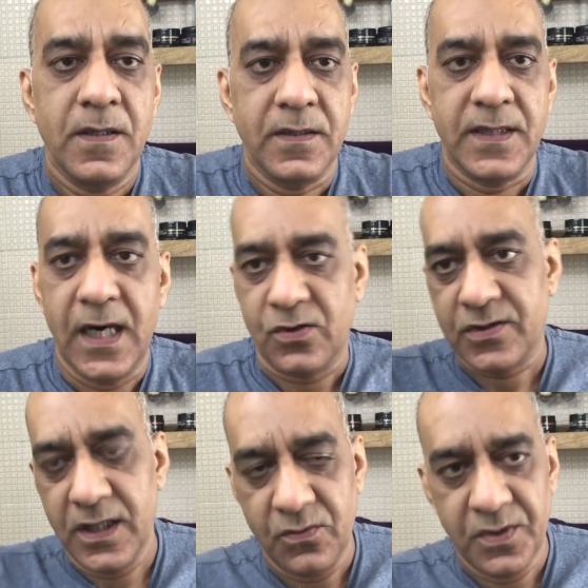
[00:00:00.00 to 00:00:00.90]
the
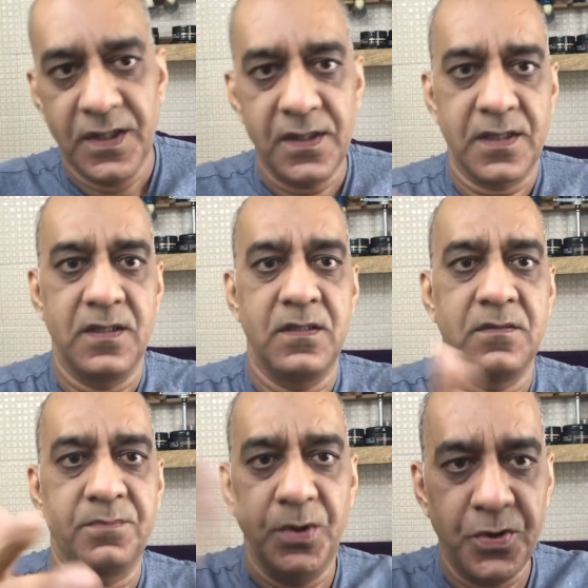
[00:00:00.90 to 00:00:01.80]
outside world,
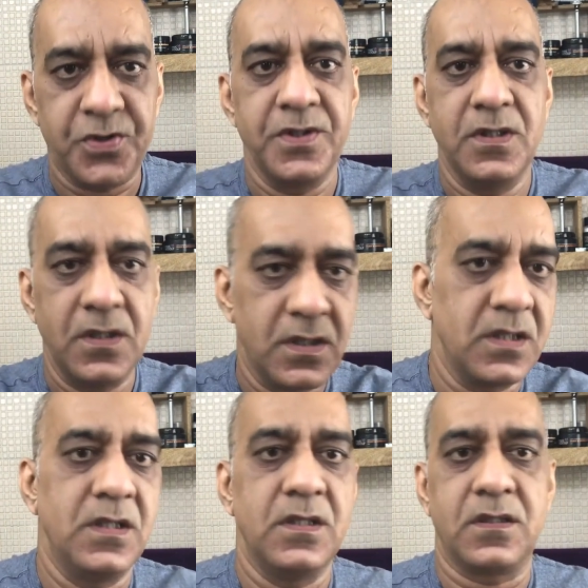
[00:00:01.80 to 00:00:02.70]
pollution,
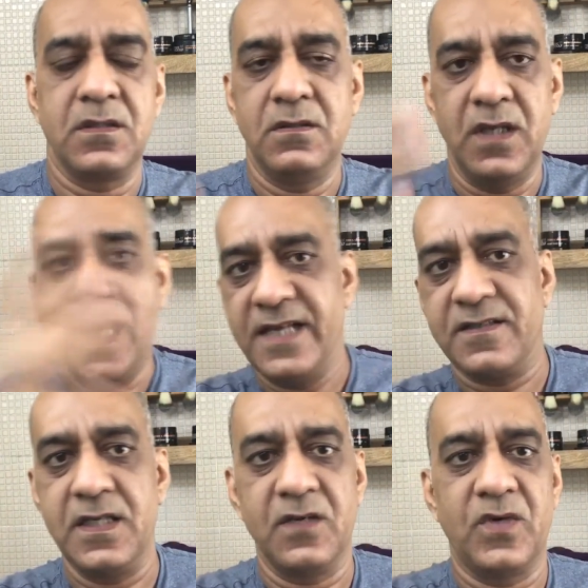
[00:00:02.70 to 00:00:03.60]
dirt,
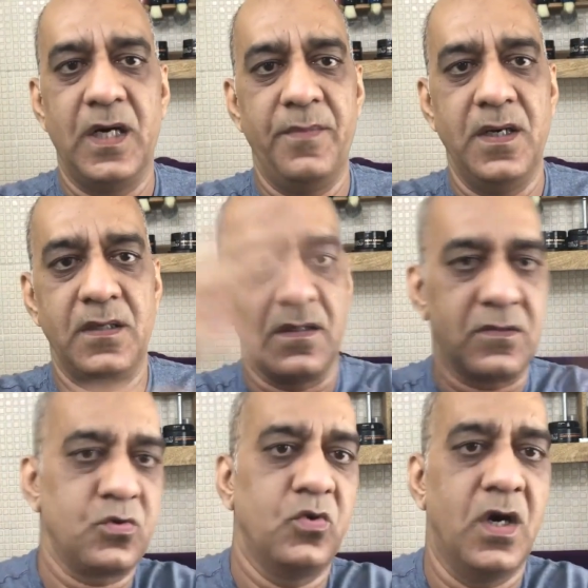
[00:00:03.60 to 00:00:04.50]
AC environment,
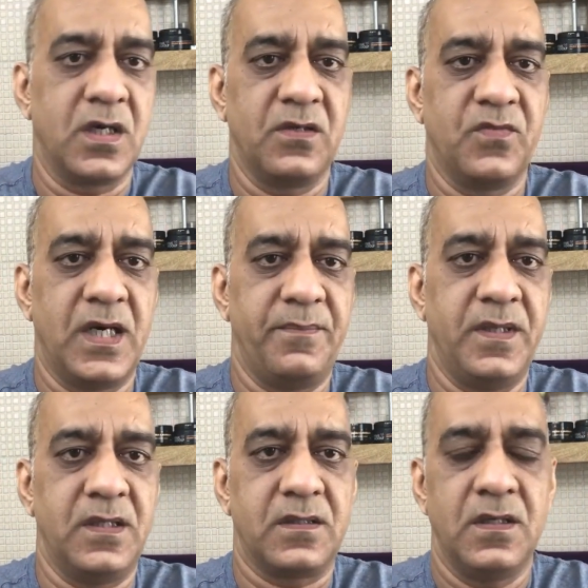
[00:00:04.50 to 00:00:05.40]
too hot
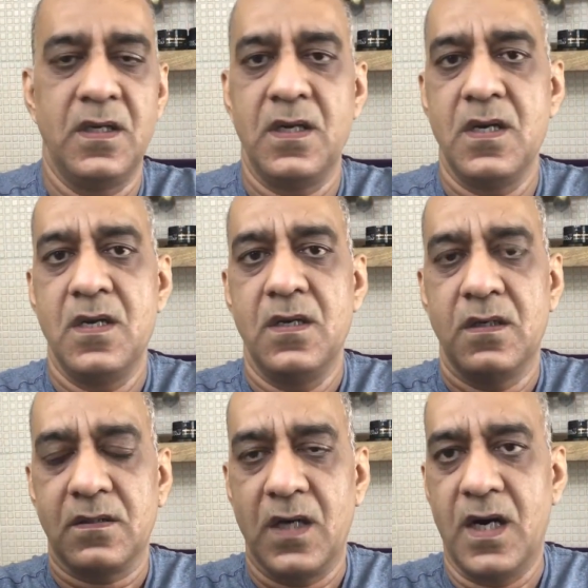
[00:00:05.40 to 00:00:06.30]
environment,
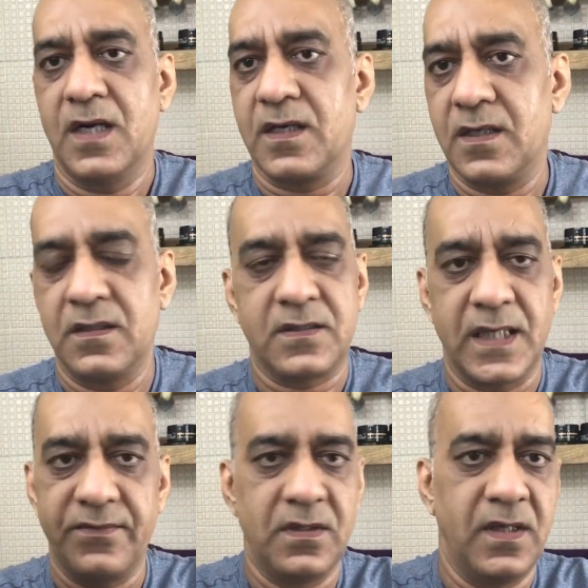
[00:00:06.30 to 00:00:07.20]
car
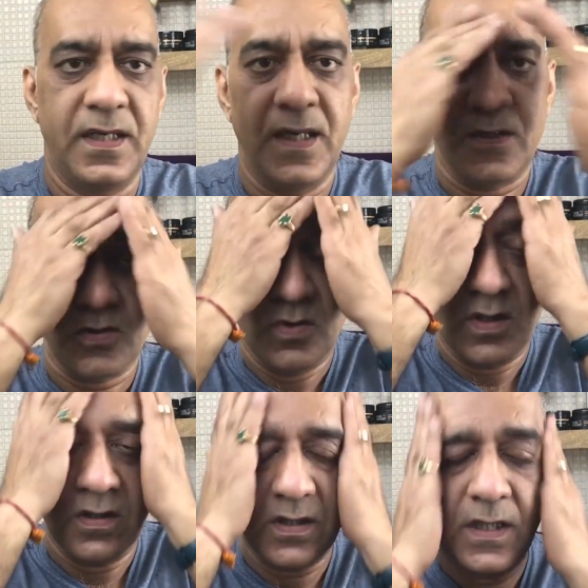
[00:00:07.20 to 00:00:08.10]
travel, and so
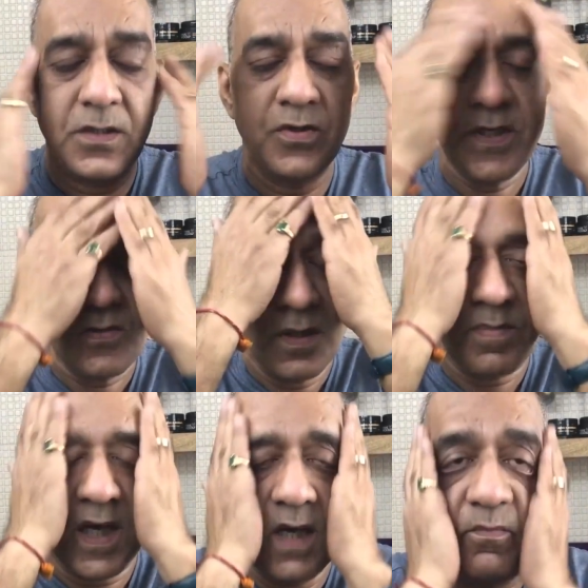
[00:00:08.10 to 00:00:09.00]
on, okay, you need to
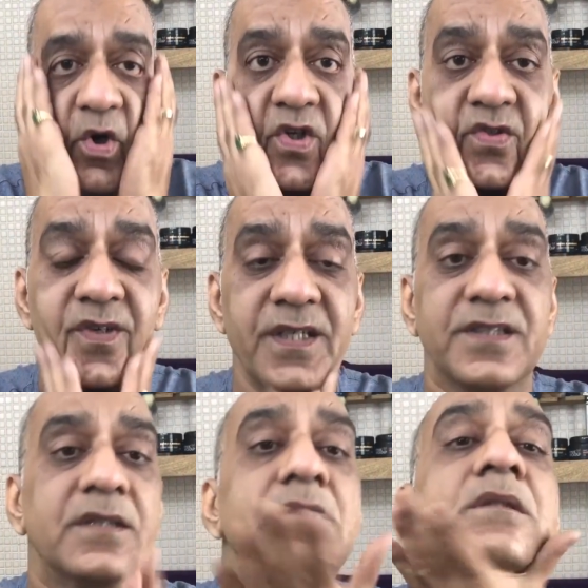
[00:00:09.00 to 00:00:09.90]
apply
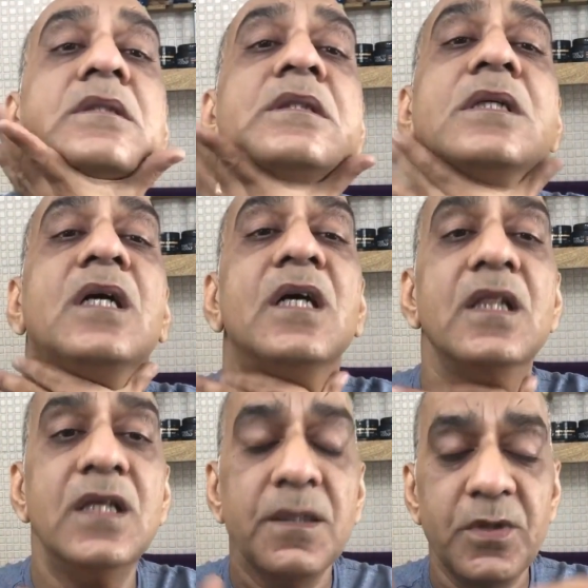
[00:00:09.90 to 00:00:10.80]
moisturizer. A
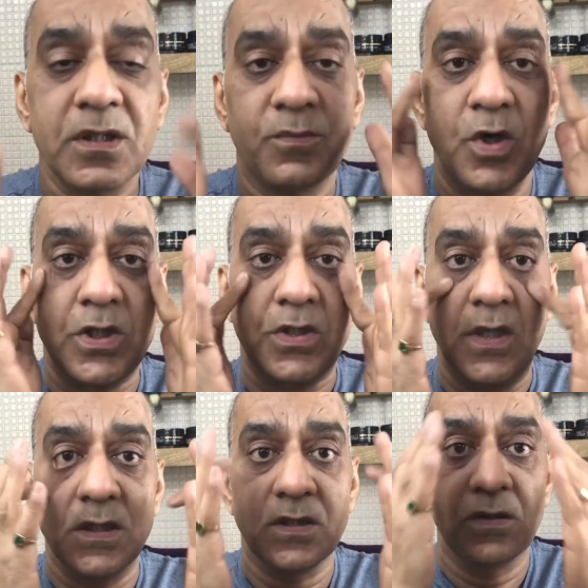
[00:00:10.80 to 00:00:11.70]
little bit of
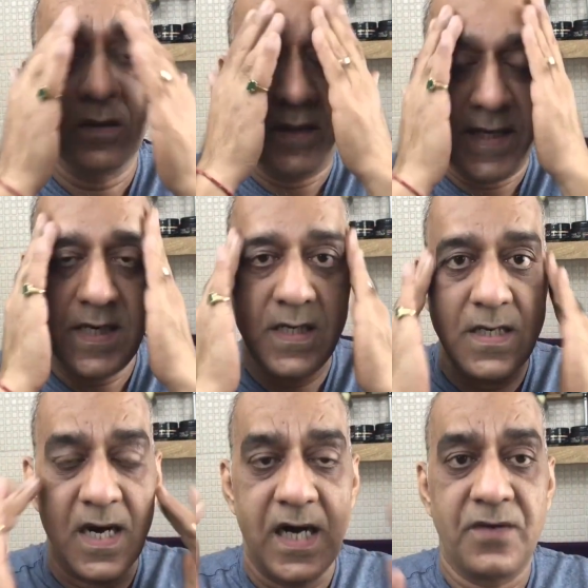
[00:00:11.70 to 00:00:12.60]
moisturizer
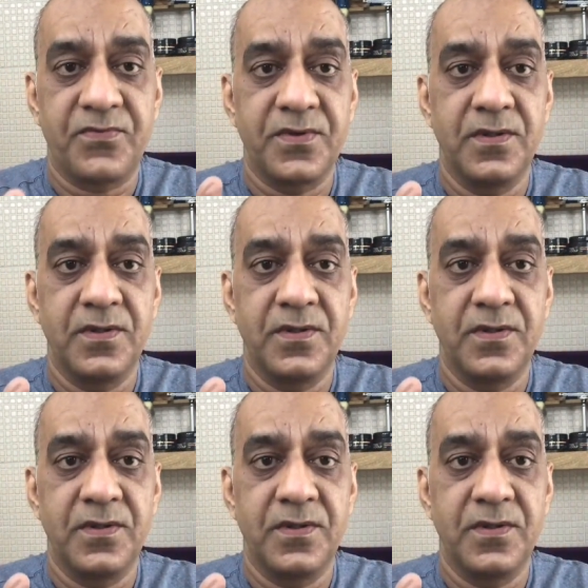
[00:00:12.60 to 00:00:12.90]
daily after